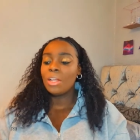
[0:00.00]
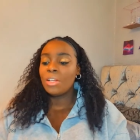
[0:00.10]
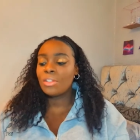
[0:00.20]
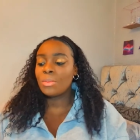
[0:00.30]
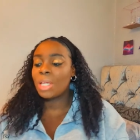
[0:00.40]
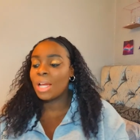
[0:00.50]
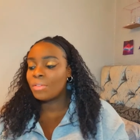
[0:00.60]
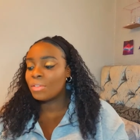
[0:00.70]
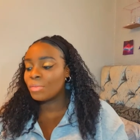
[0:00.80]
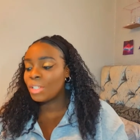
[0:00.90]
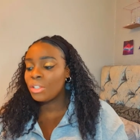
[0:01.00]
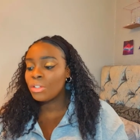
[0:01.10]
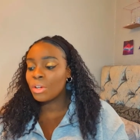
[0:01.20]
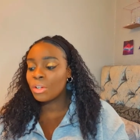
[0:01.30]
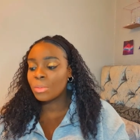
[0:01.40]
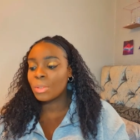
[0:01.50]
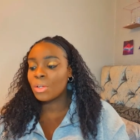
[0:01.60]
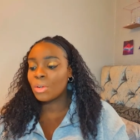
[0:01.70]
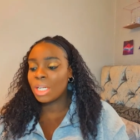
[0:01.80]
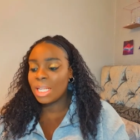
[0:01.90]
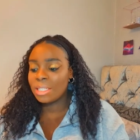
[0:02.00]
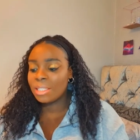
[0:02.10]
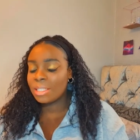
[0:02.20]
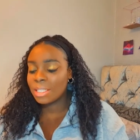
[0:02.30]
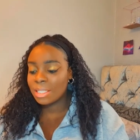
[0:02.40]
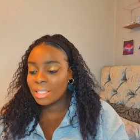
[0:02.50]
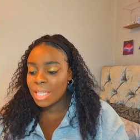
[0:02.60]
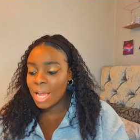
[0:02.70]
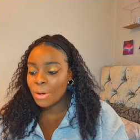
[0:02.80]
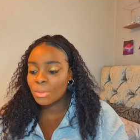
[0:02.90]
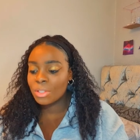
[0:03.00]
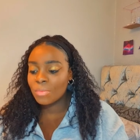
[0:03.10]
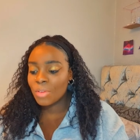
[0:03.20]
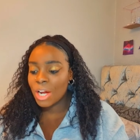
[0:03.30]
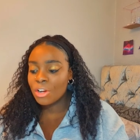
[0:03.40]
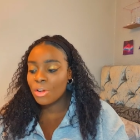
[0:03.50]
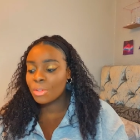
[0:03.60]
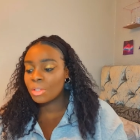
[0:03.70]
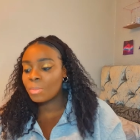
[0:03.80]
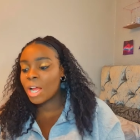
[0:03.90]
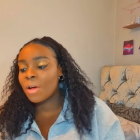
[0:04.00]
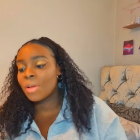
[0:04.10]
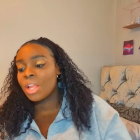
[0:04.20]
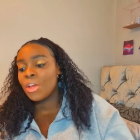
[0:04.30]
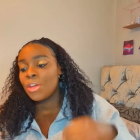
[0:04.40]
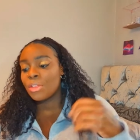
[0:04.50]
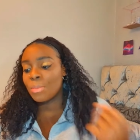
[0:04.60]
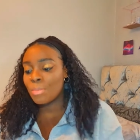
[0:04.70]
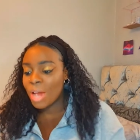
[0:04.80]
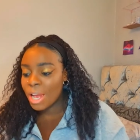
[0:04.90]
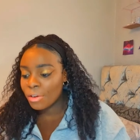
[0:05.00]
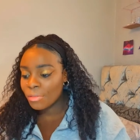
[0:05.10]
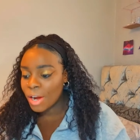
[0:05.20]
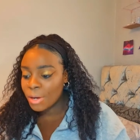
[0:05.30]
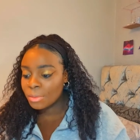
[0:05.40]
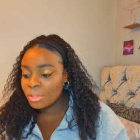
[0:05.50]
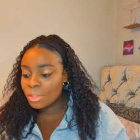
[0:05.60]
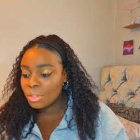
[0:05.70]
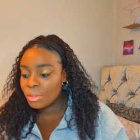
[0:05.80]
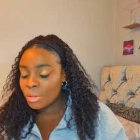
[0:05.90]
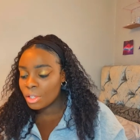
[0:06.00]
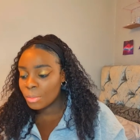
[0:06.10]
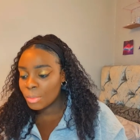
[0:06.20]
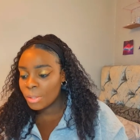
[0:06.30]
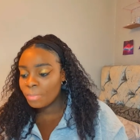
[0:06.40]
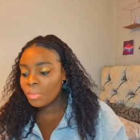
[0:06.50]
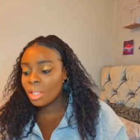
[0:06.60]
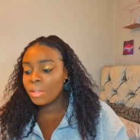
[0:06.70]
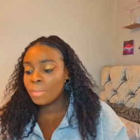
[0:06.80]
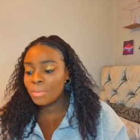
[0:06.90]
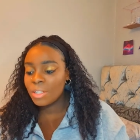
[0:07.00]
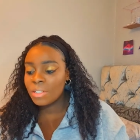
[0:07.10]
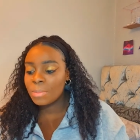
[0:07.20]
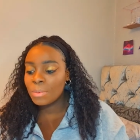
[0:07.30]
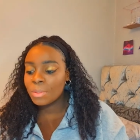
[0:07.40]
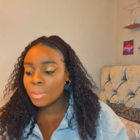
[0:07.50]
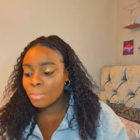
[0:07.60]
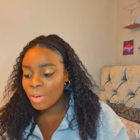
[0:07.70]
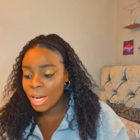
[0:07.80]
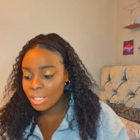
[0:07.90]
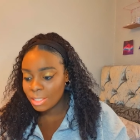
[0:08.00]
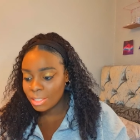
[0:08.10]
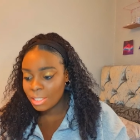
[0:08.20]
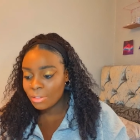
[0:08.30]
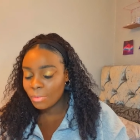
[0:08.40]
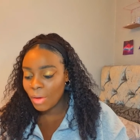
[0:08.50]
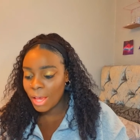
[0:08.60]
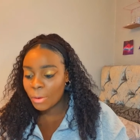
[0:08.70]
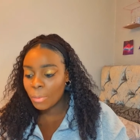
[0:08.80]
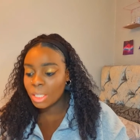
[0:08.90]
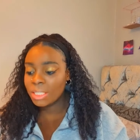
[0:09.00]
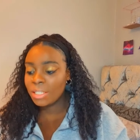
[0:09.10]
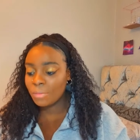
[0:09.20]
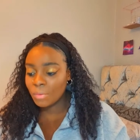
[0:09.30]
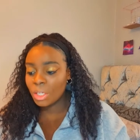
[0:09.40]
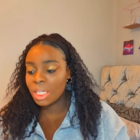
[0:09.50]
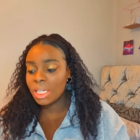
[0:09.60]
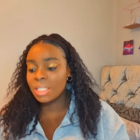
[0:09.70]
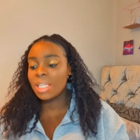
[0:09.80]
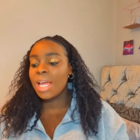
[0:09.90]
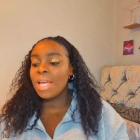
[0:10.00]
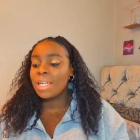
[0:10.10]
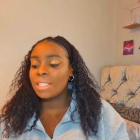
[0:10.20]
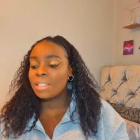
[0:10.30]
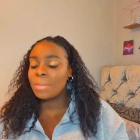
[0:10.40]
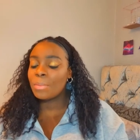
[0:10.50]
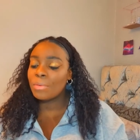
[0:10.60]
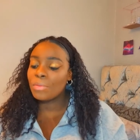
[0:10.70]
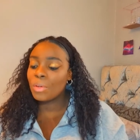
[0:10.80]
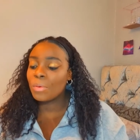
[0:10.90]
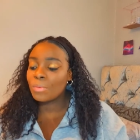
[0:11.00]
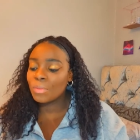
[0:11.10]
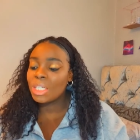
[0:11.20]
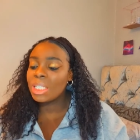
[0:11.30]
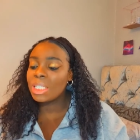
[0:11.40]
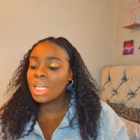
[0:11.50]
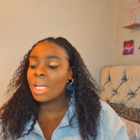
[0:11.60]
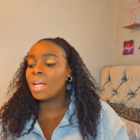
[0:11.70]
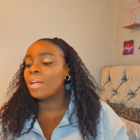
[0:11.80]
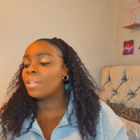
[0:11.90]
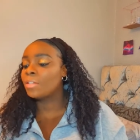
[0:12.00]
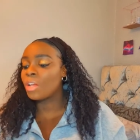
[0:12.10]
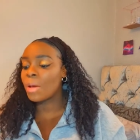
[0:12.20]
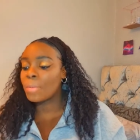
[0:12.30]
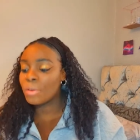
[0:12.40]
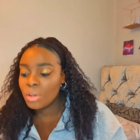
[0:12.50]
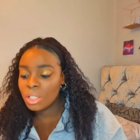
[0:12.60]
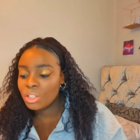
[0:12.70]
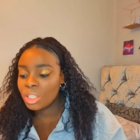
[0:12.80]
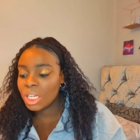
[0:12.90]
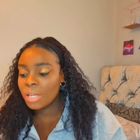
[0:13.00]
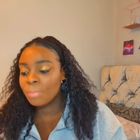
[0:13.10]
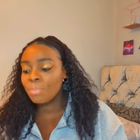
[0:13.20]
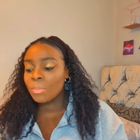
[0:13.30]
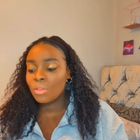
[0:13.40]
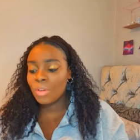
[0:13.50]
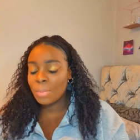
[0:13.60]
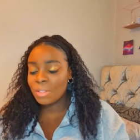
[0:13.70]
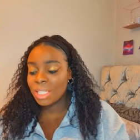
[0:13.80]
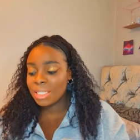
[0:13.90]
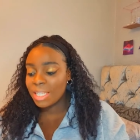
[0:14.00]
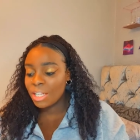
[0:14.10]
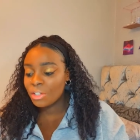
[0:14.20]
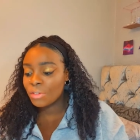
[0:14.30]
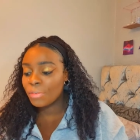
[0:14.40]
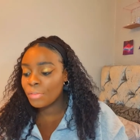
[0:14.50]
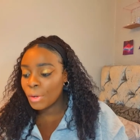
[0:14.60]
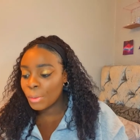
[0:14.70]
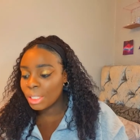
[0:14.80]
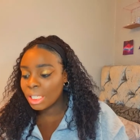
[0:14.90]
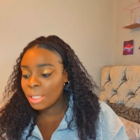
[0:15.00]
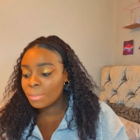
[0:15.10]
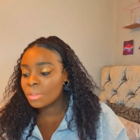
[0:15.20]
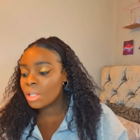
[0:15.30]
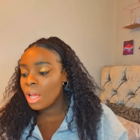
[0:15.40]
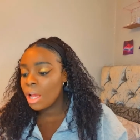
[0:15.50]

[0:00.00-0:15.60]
So we have to read the document on letters and sounds and write notes about the background to the document, the principles and practices of high quality phonics, the simple view of reading, terminology, representation of phonemes,